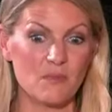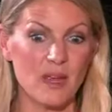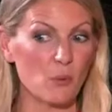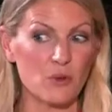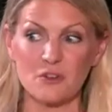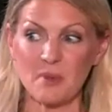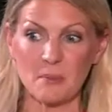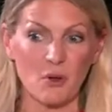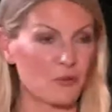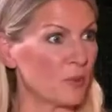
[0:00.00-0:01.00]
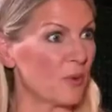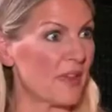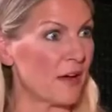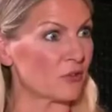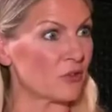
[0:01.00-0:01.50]
It wouldn't have been possible
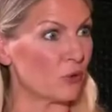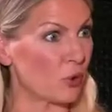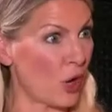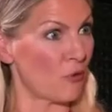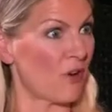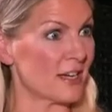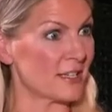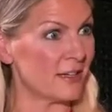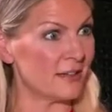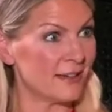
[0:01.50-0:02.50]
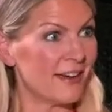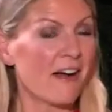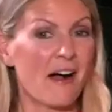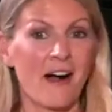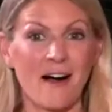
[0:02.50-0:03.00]
without your co-writer,
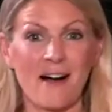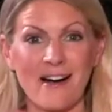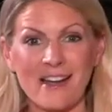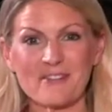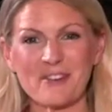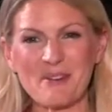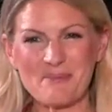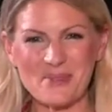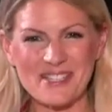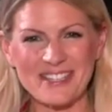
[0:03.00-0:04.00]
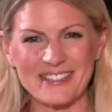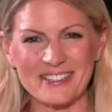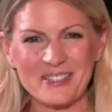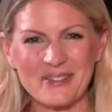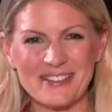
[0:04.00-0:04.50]
Ivor
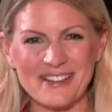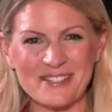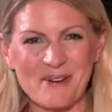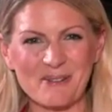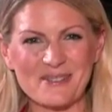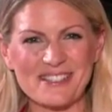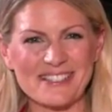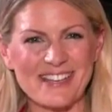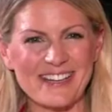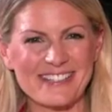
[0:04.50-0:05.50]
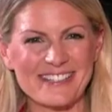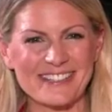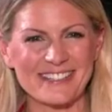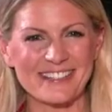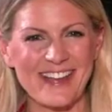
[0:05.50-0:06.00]
Bedil, who I'd like to welcome to the
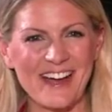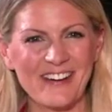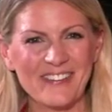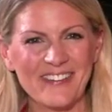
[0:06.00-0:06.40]
stage now.